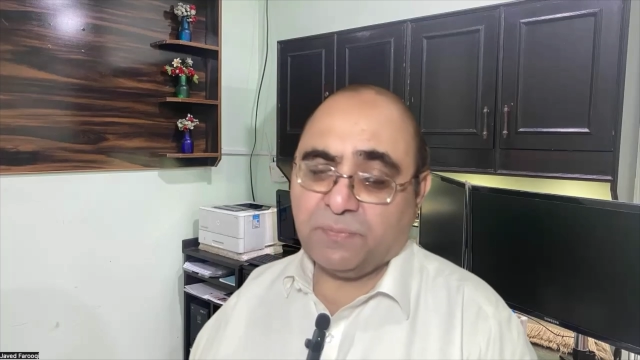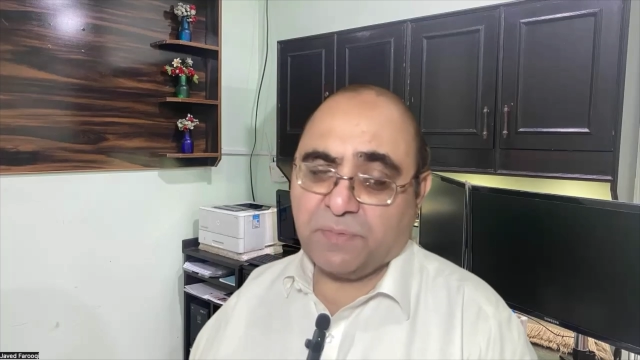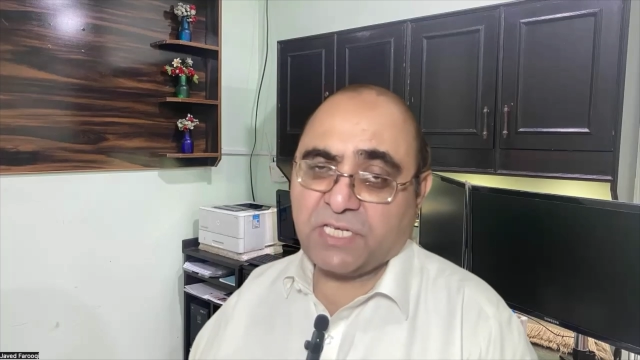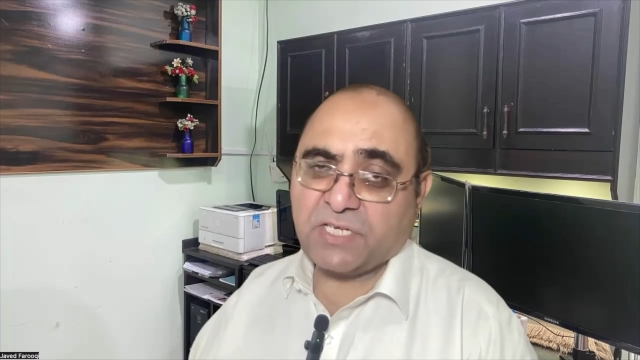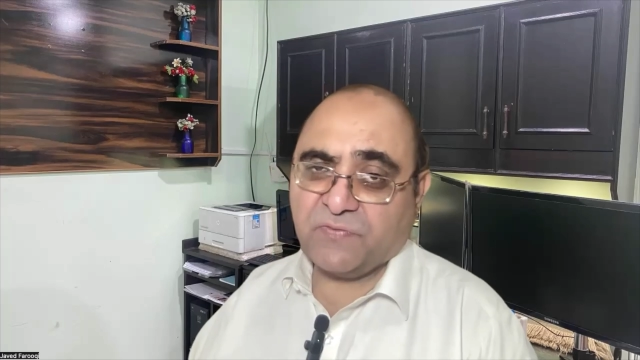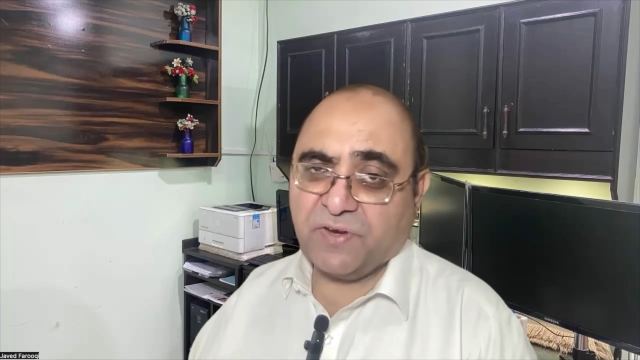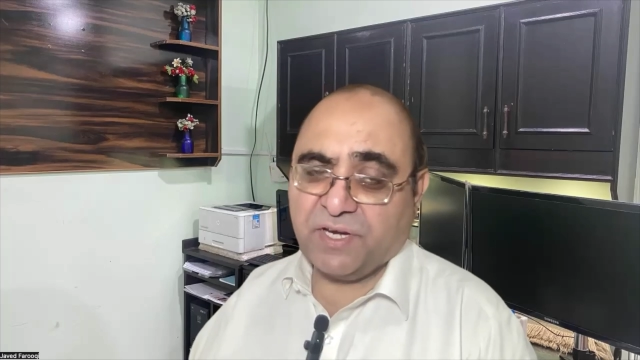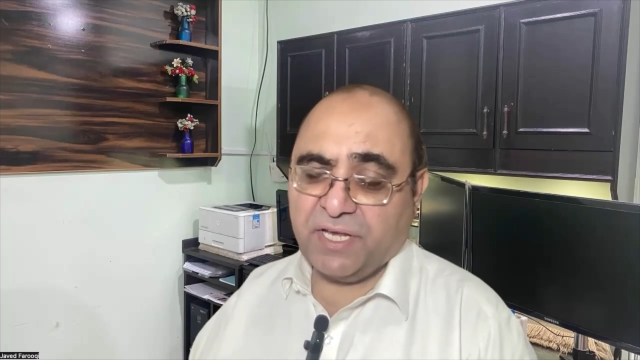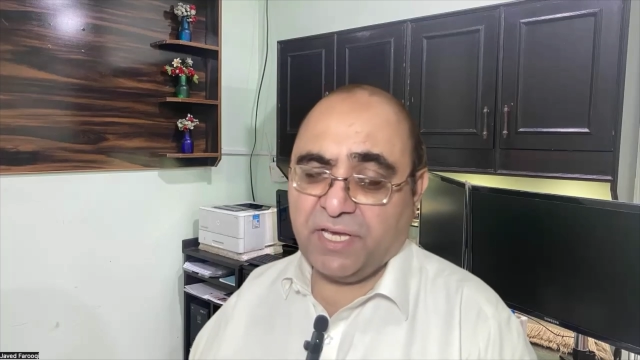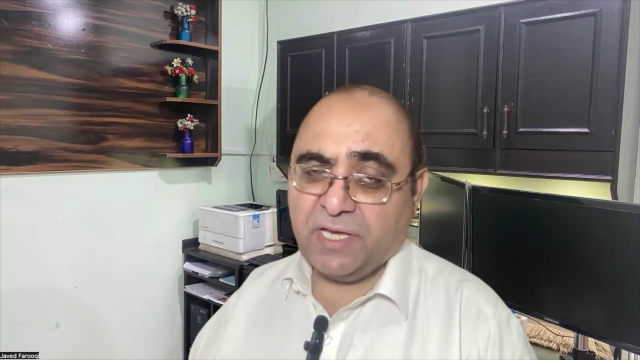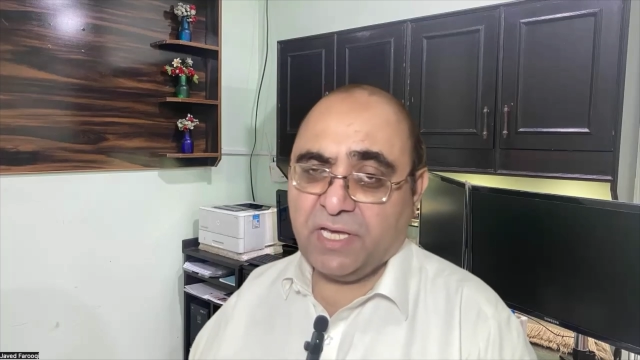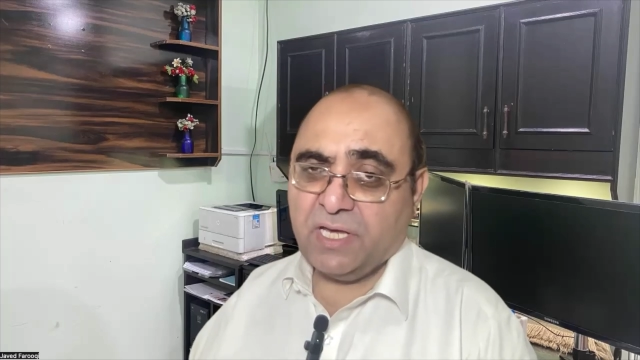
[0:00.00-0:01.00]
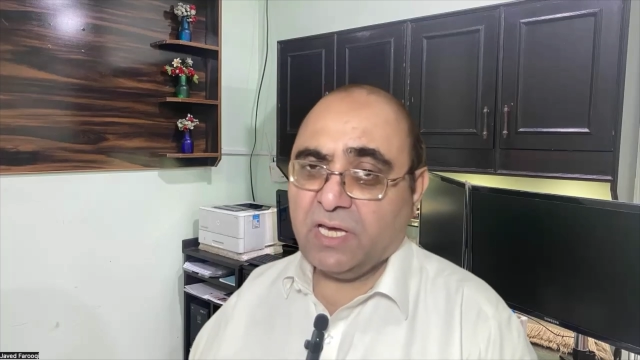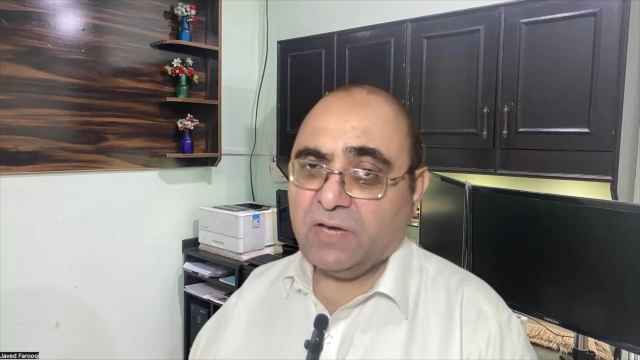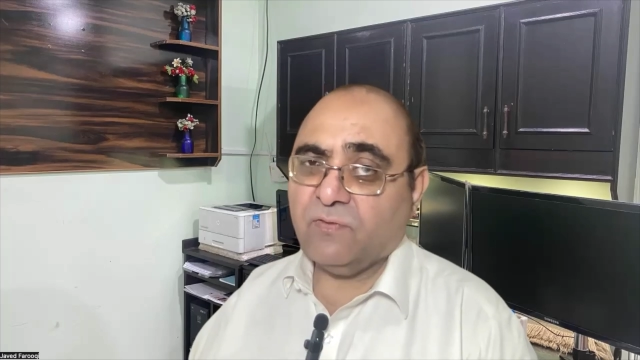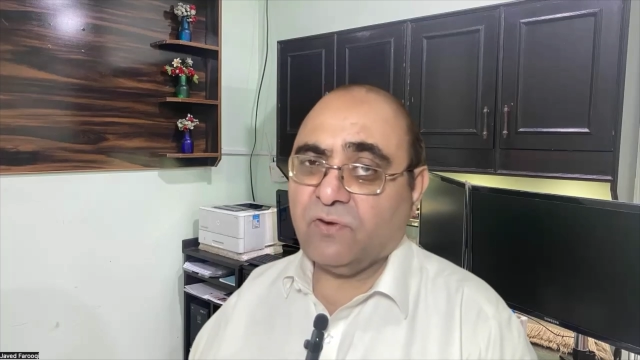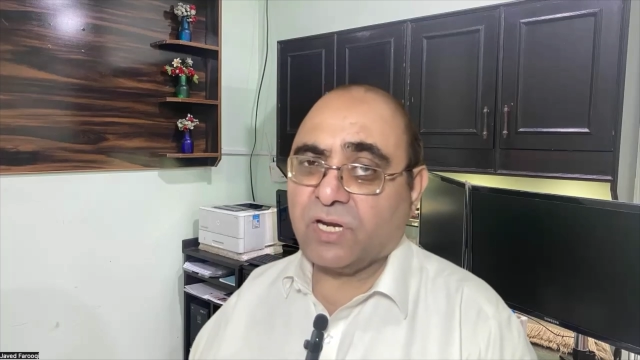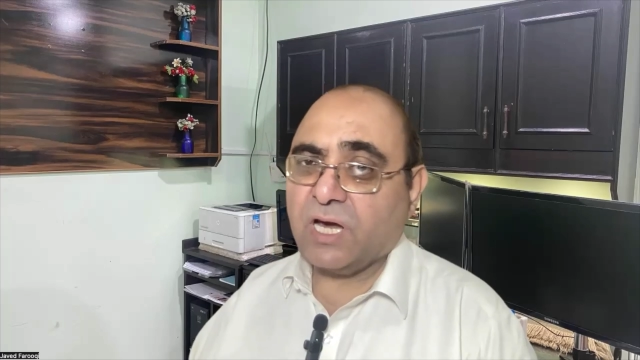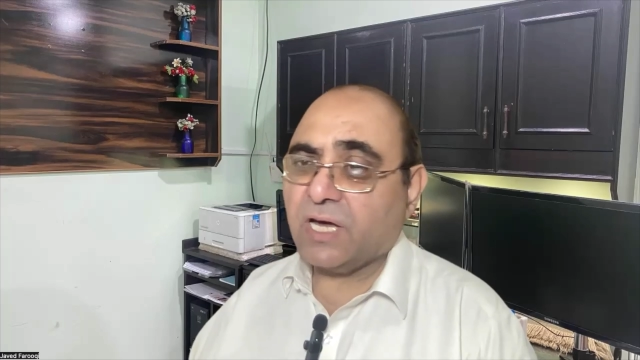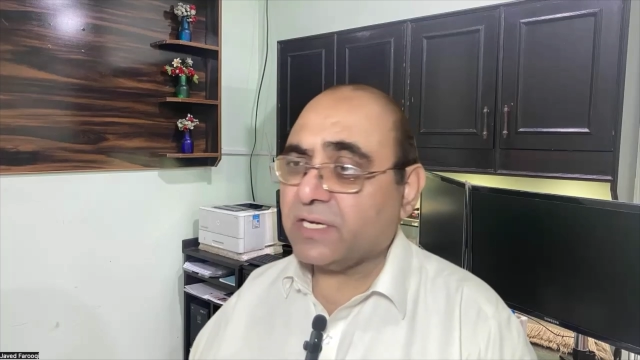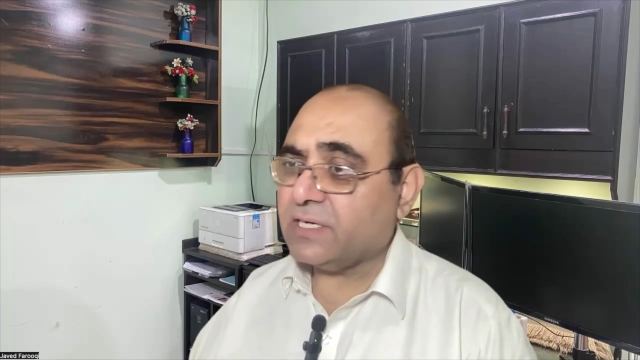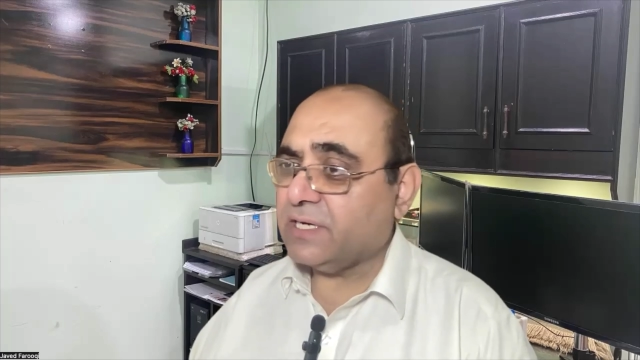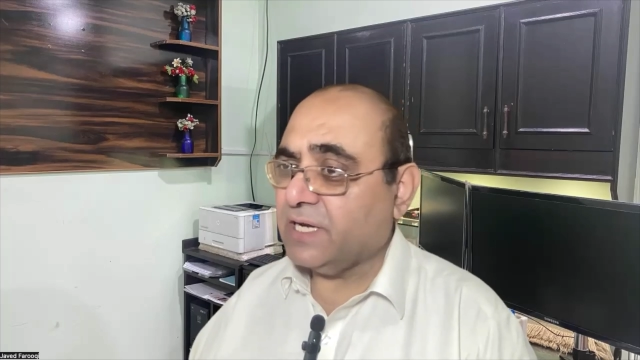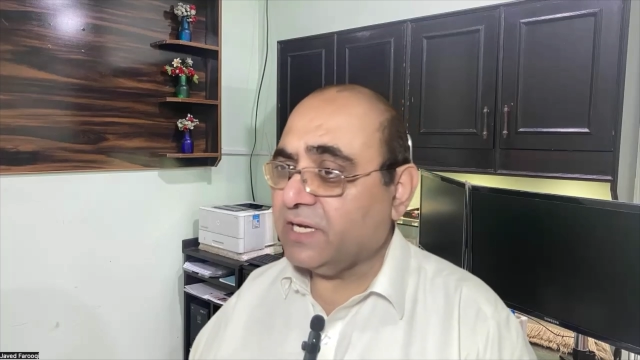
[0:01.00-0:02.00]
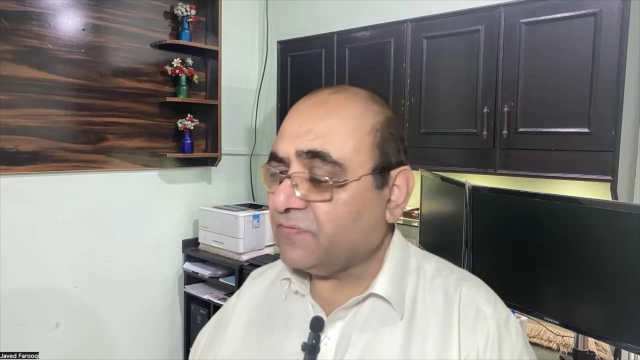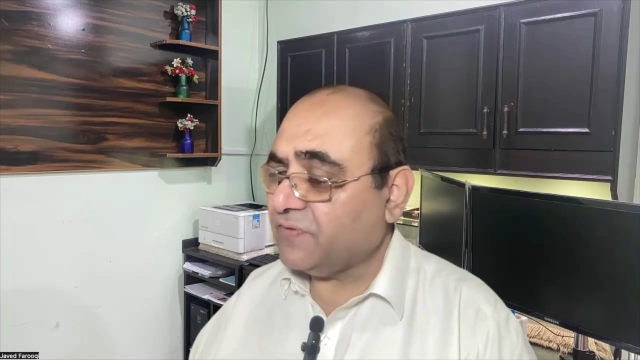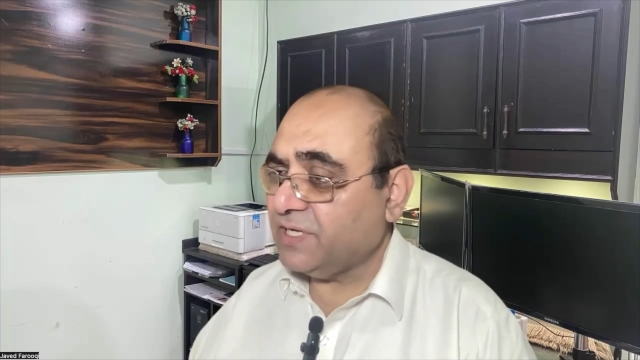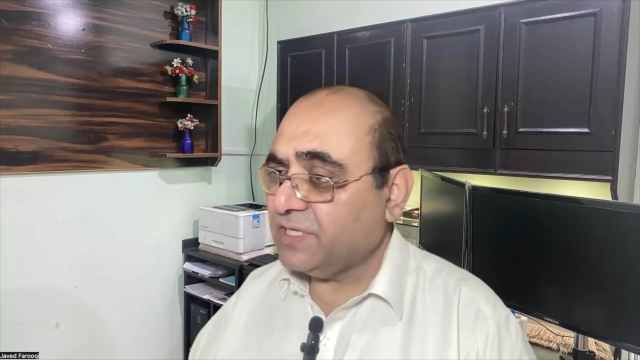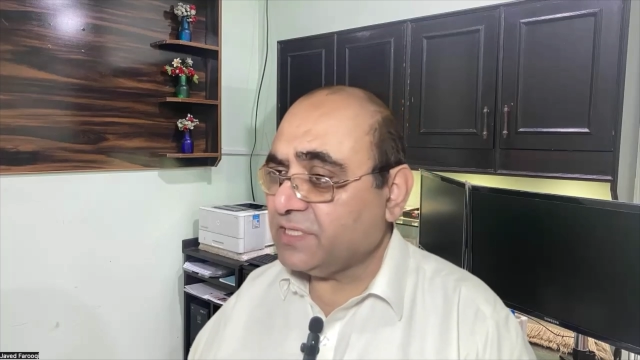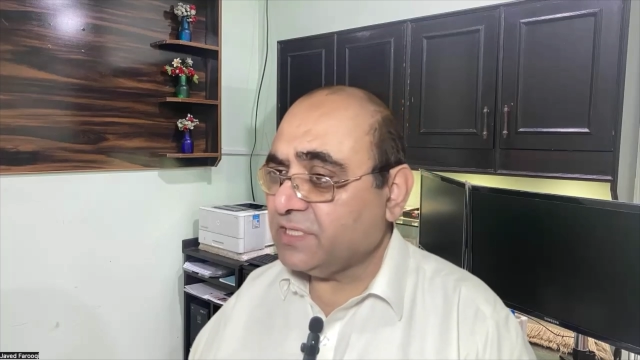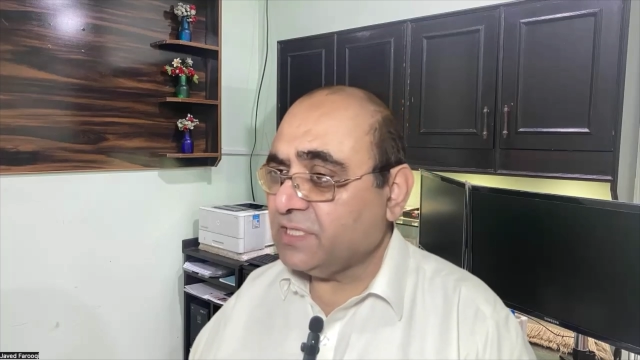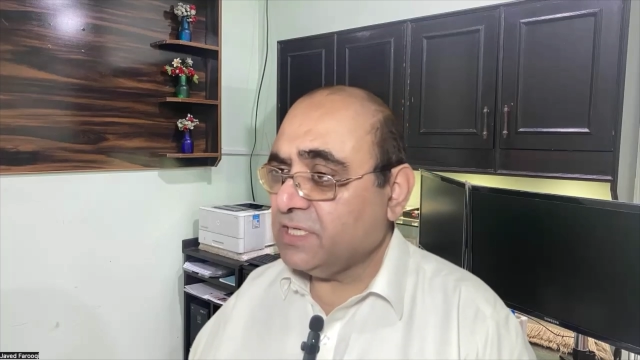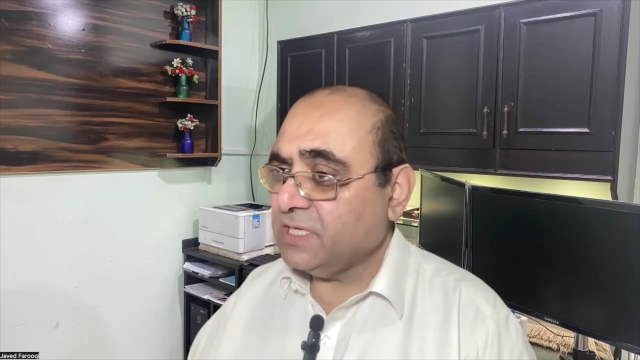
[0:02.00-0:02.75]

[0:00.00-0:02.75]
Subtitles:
breastfeeding for our infants.